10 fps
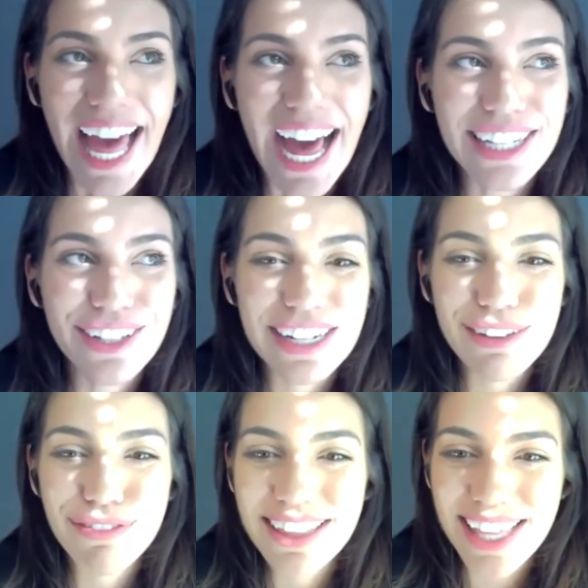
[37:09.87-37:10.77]
I don't
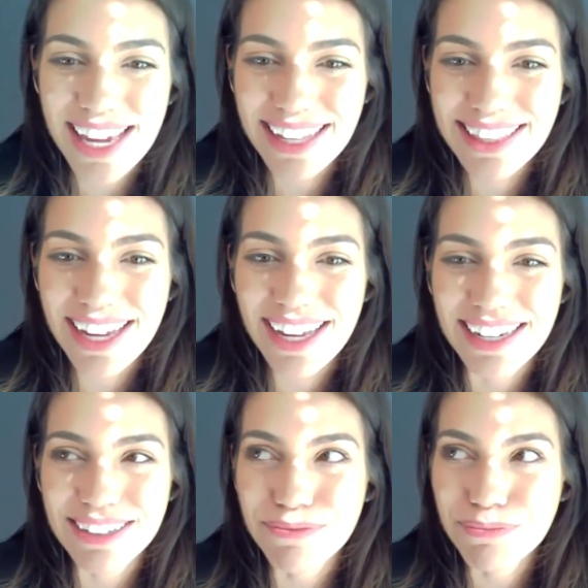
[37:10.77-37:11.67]
even think
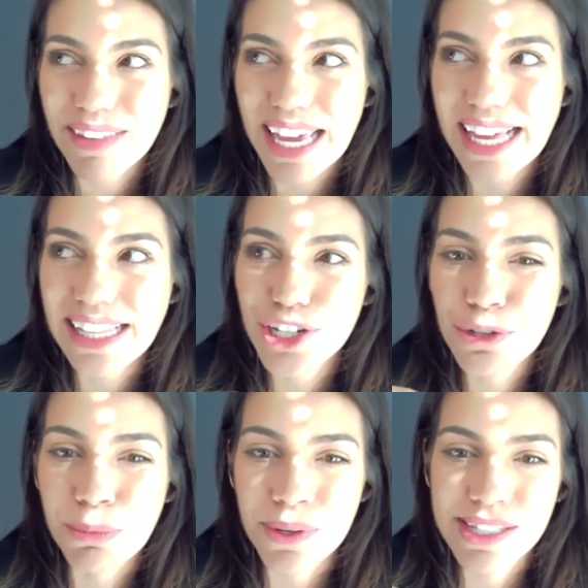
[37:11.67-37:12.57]
that English
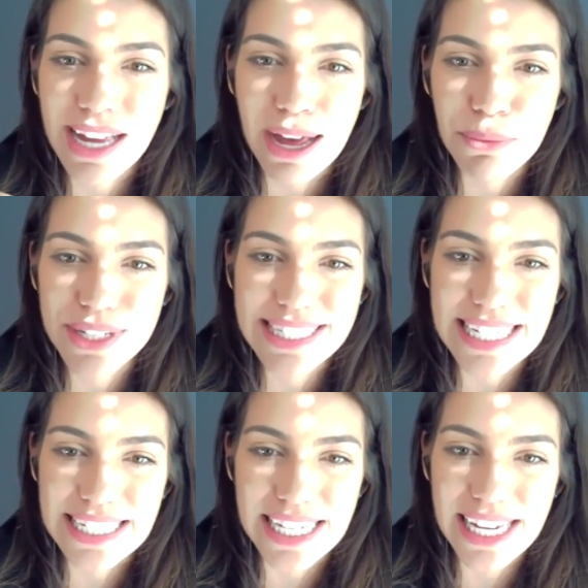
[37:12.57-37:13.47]
books come with
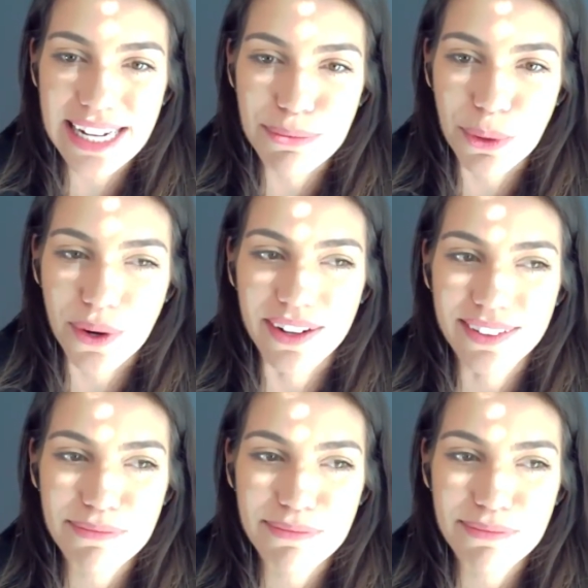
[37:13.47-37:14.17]
CD anymore.